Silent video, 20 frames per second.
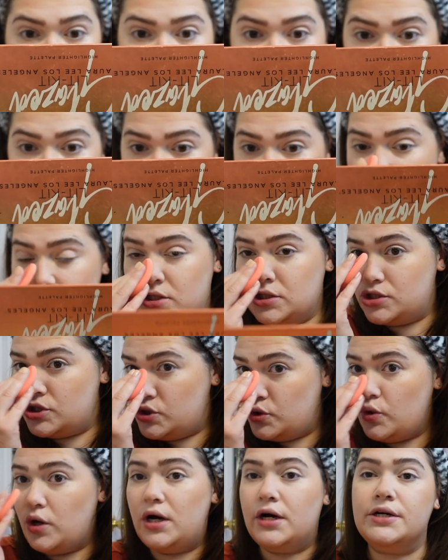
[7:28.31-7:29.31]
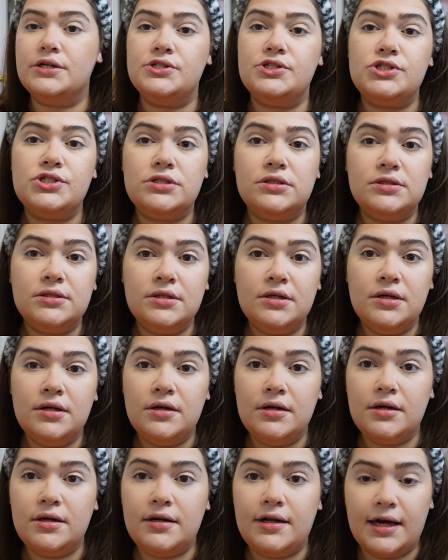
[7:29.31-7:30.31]
line doesn't look too harsh,
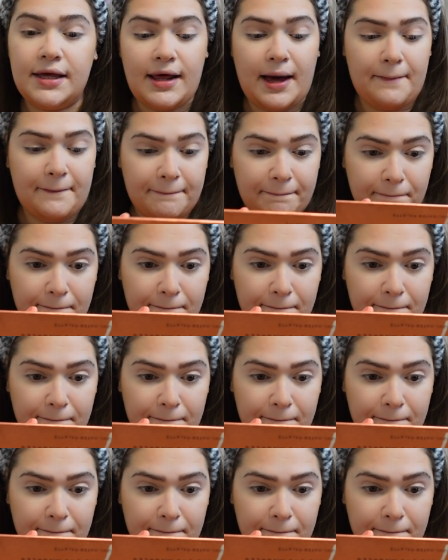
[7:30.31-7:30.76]
like that.